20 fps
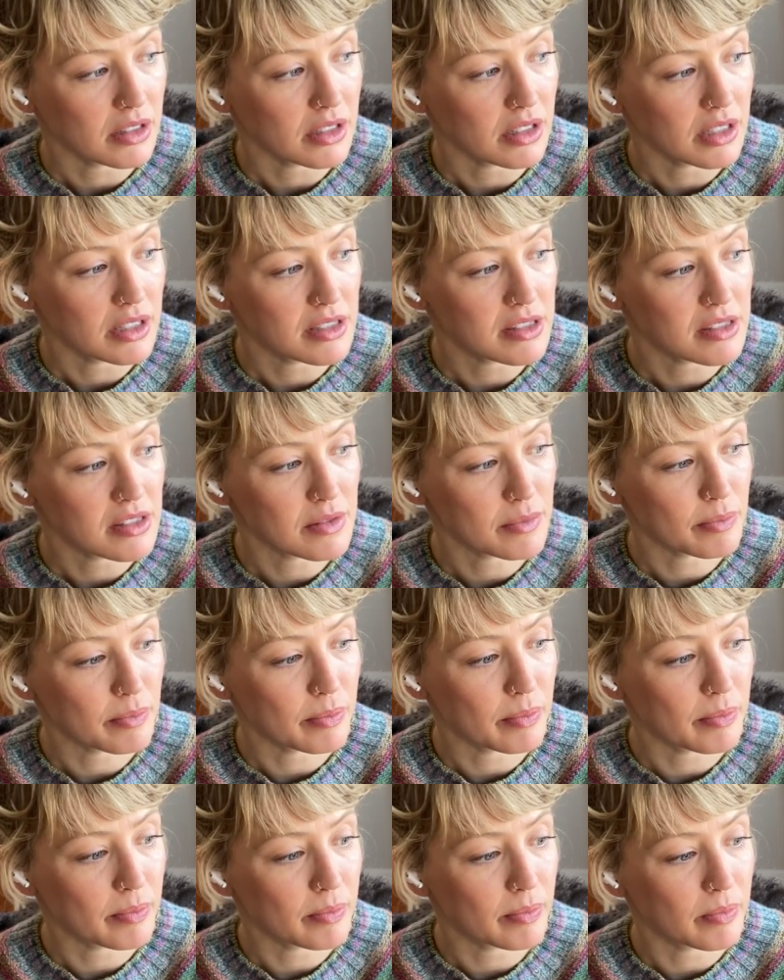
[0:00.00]
It's
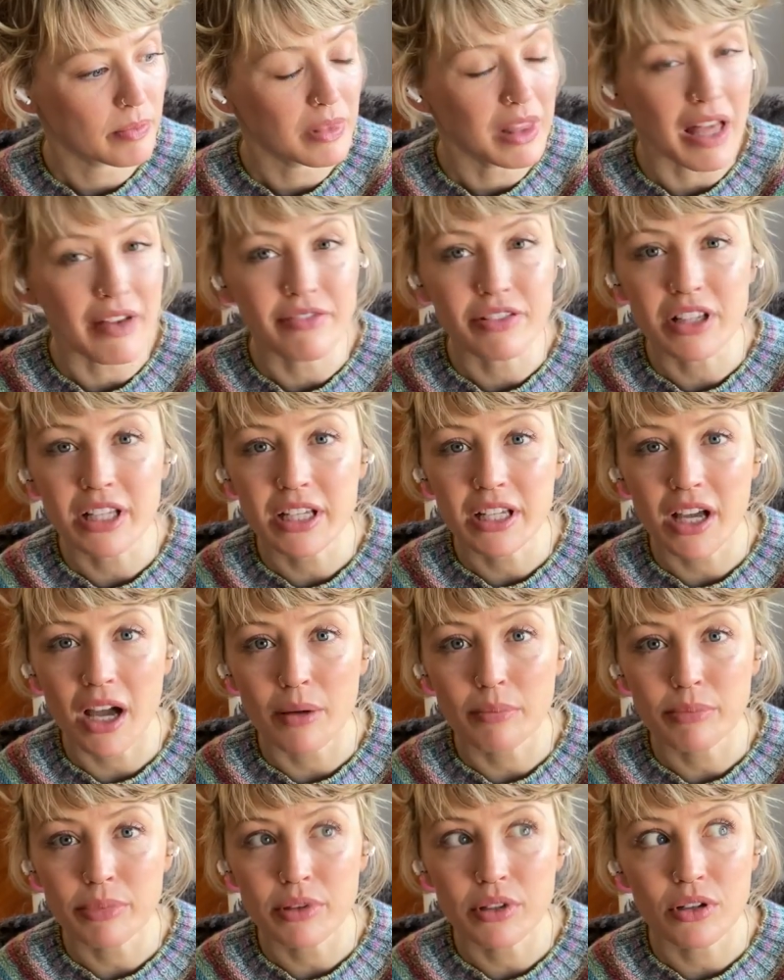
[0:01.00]
leveling up
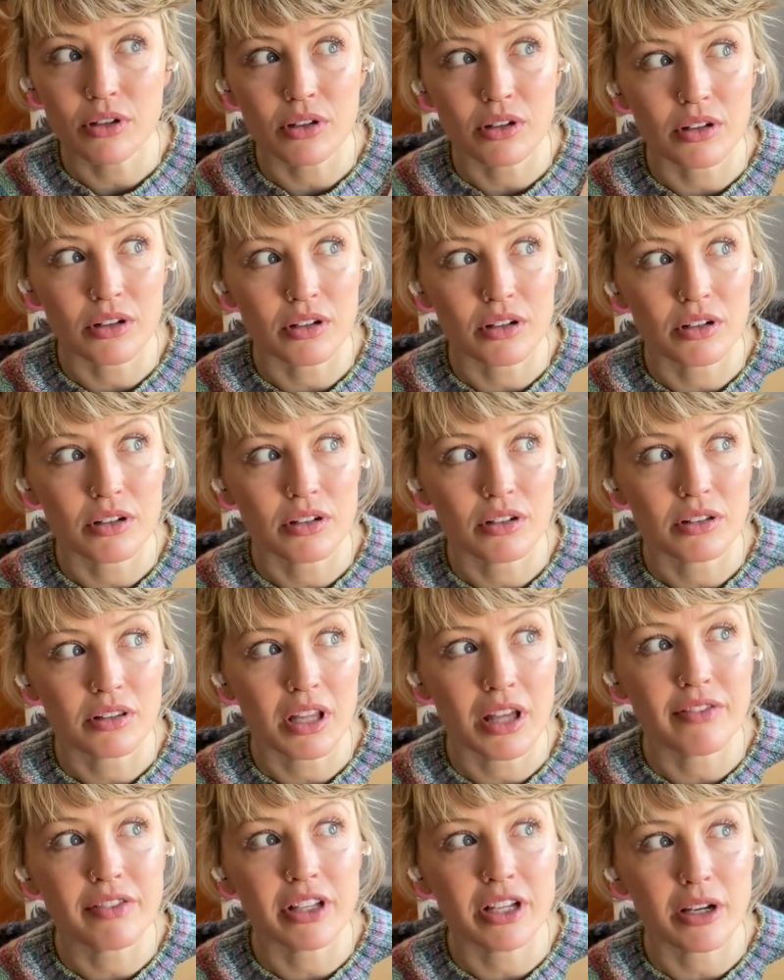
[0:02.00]
your,
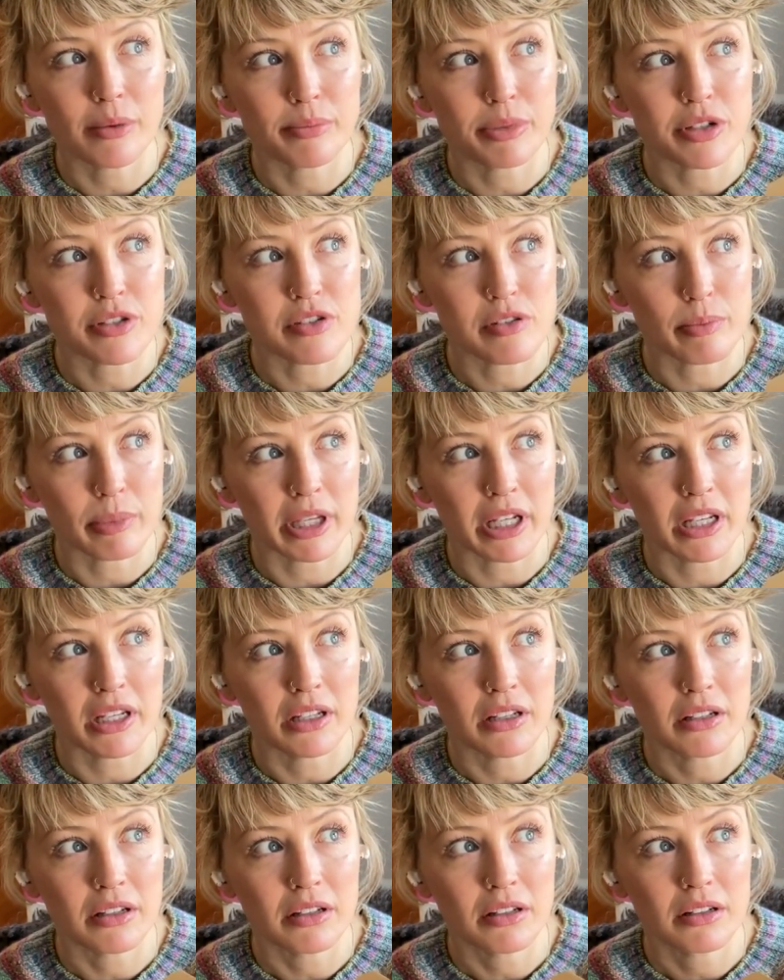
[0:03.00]
leveling up your
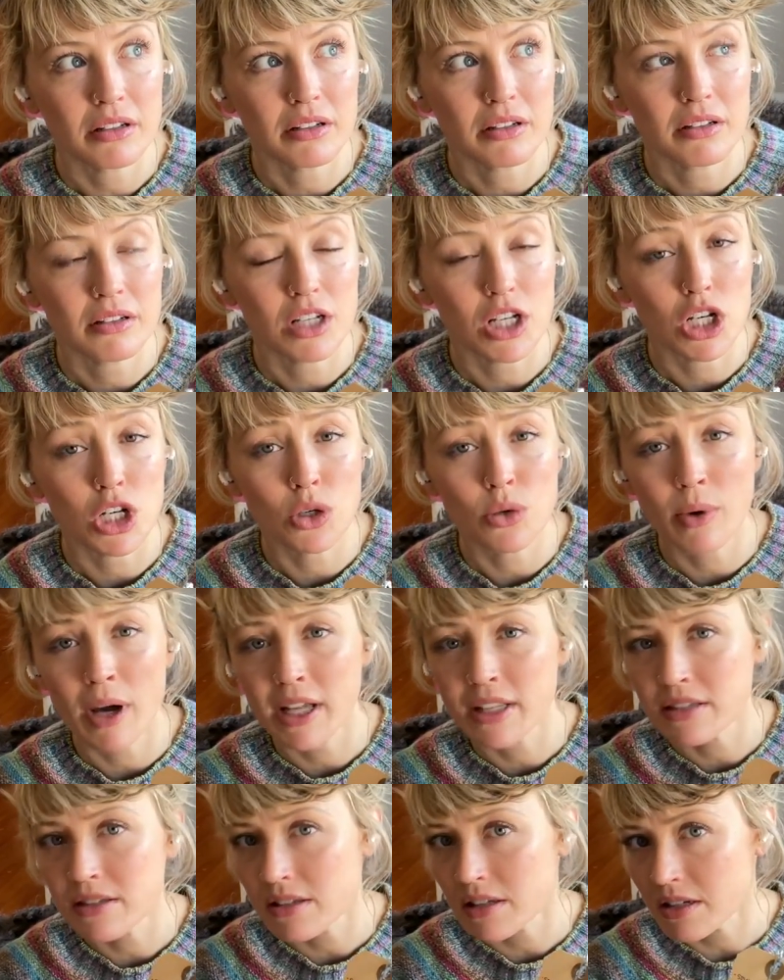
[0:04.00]
spinning
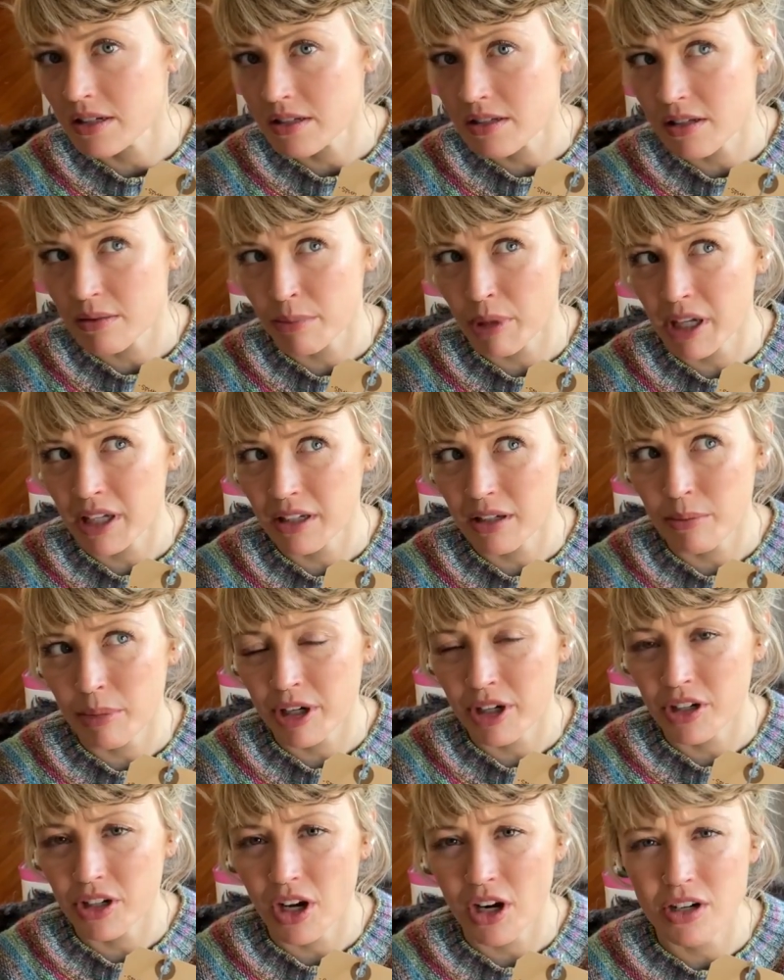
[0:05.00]
nuances and making a
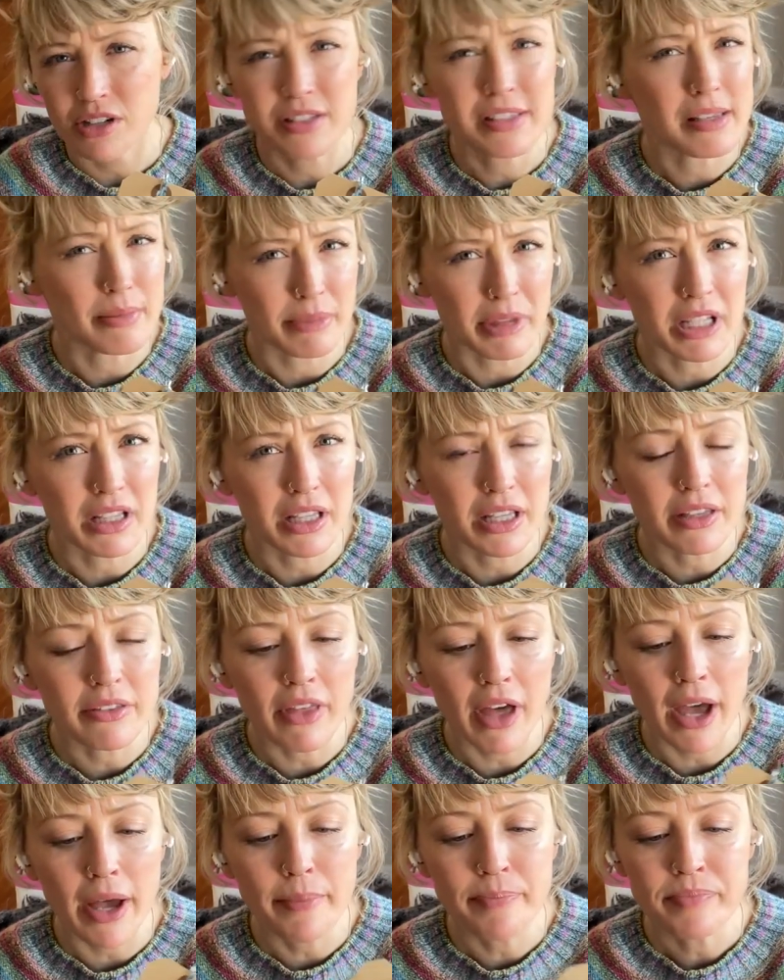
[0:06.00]
better yarn, something like
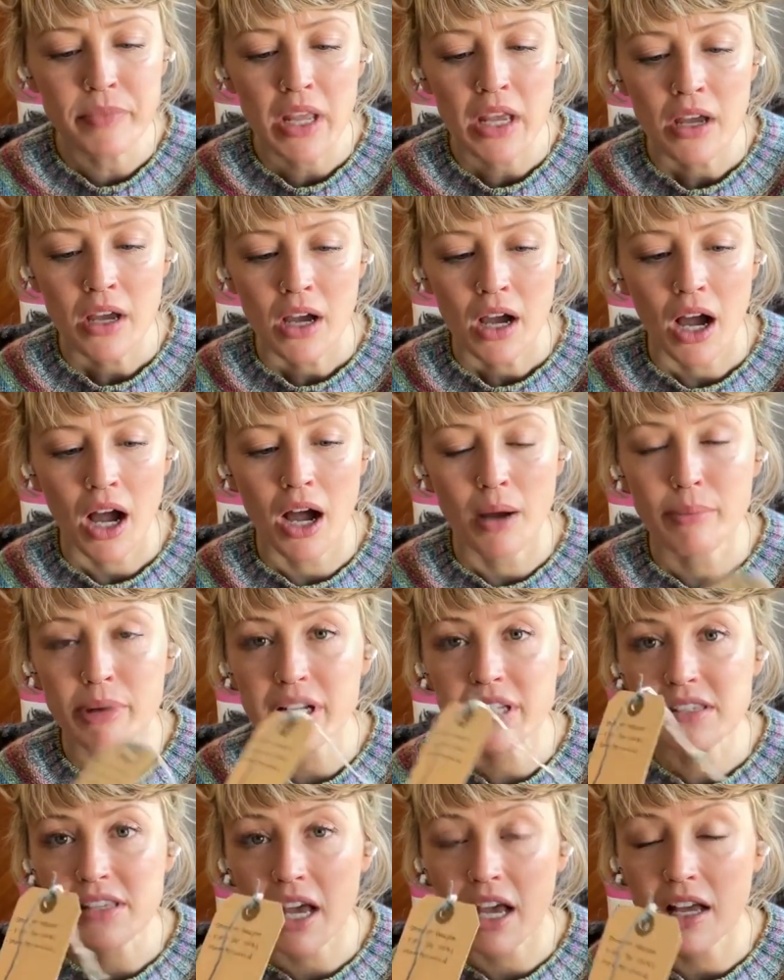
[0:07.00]
that. Um, but
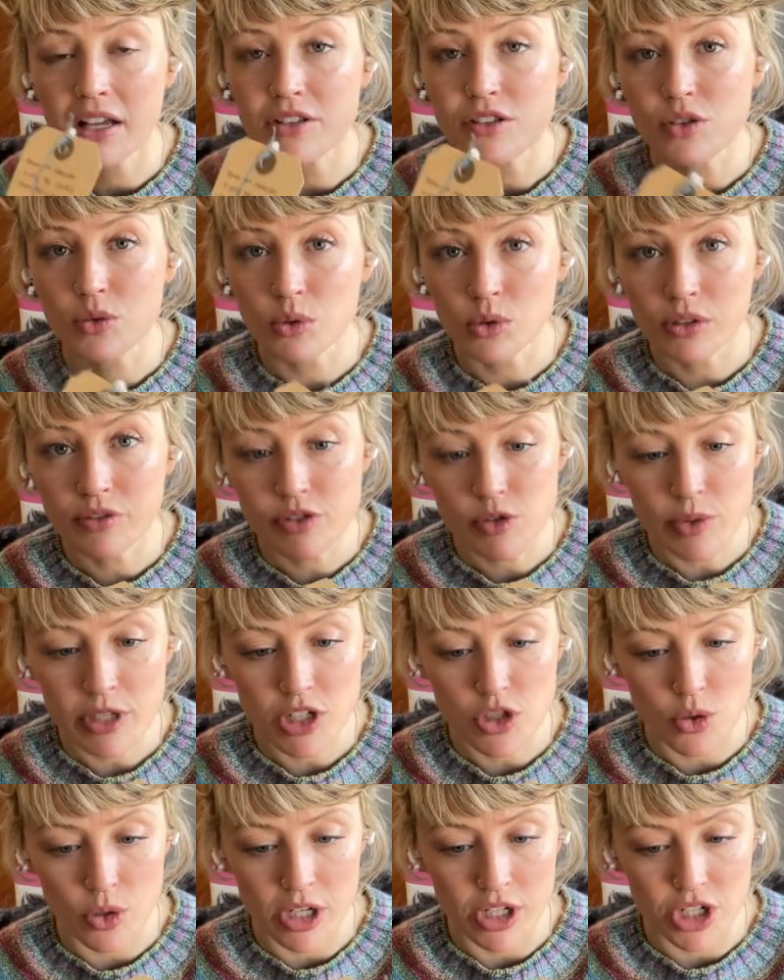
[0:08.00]
it's on School of Sweet
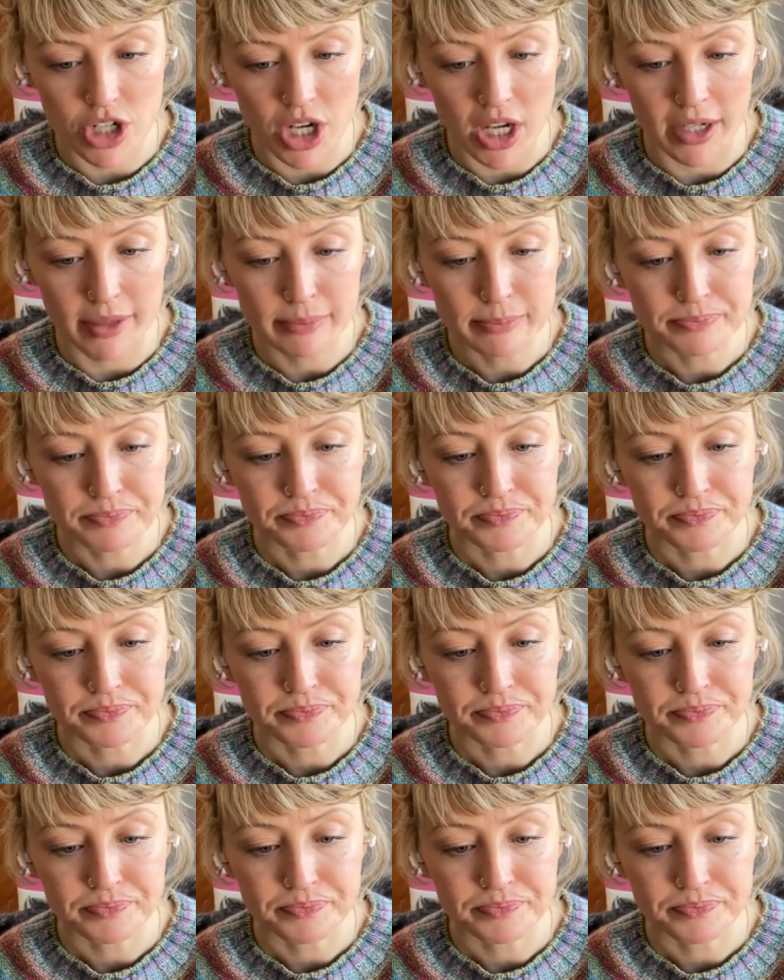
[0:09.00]
Georgia.